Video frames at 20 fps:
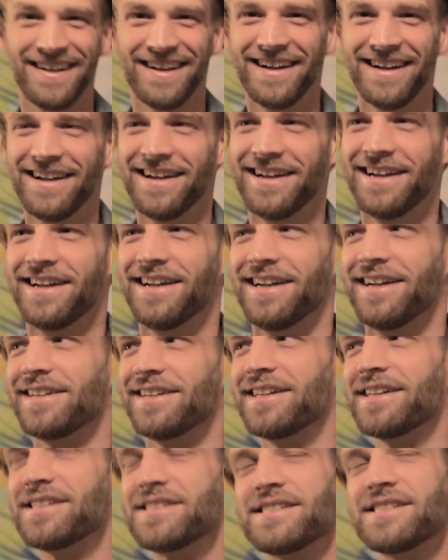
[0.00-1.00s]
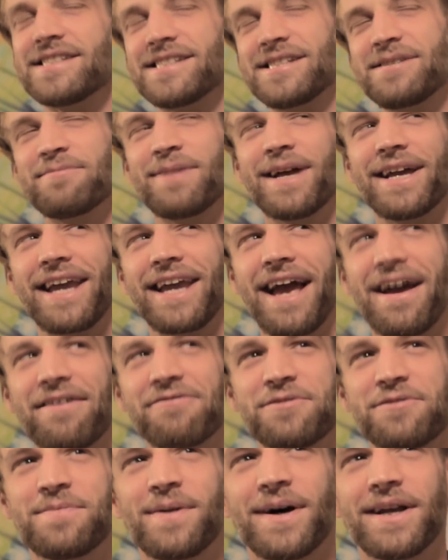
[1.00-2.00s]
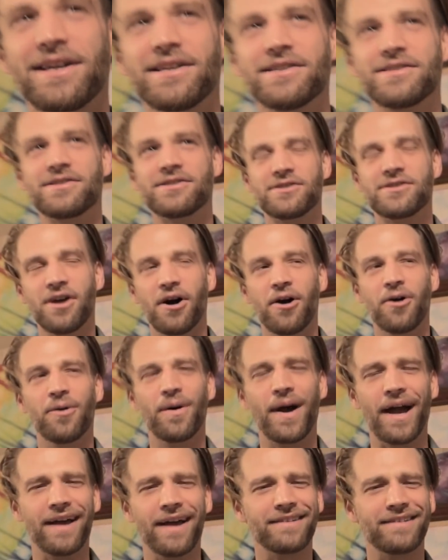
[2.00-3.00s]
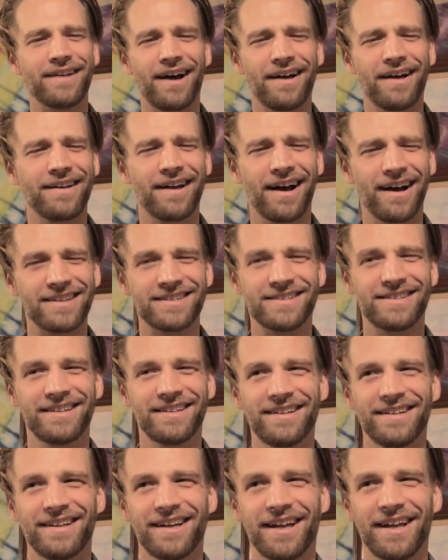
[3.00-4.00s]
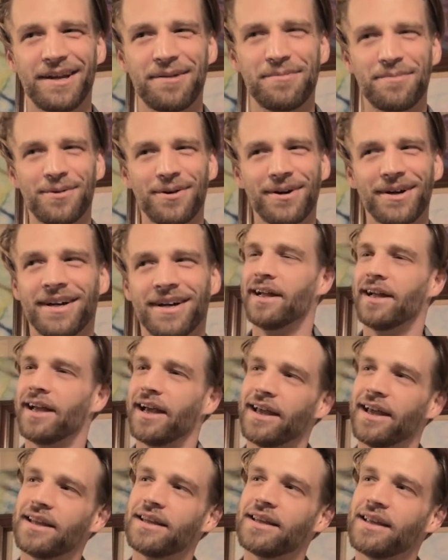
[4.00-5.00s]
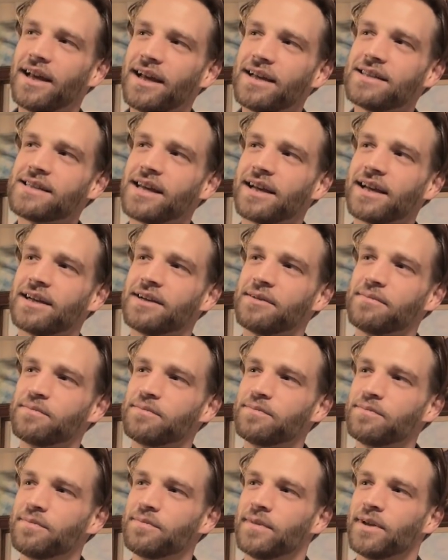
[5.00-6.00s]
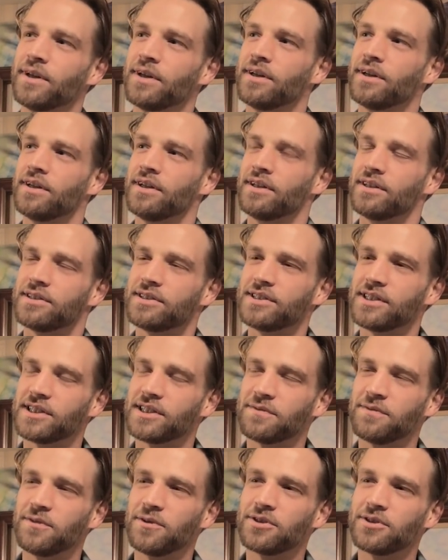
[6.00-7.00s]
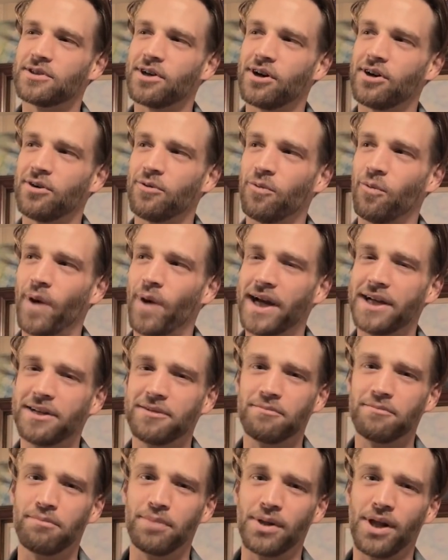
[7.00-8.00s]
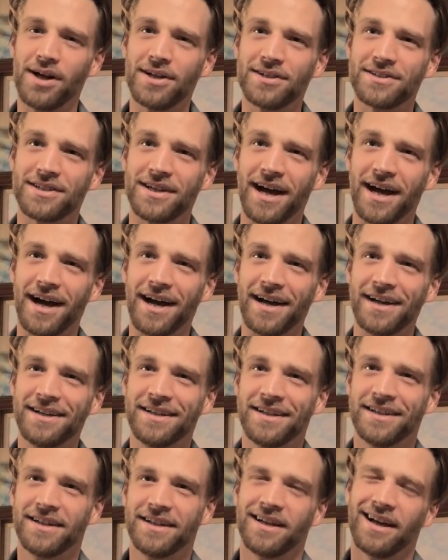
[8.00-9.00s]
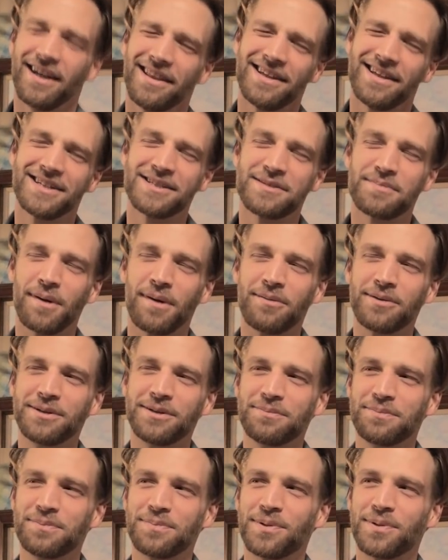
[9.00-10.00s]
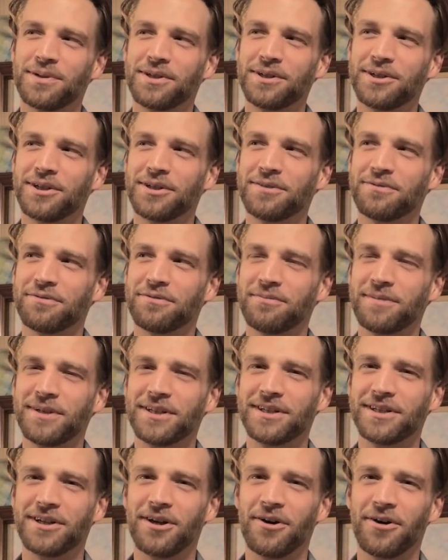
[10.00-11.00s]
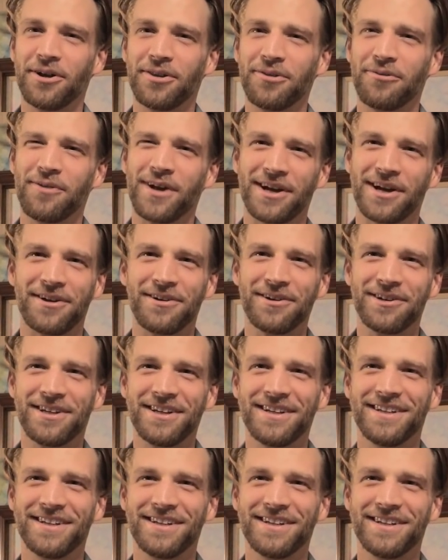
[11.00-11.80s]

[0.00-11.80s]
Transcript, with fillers: my god, yeah. It doesn't seem like everybody's so anti-Nazi anymore. And as like a six foot tall white blonde guy, I think it's probably pretty good for me to go on the record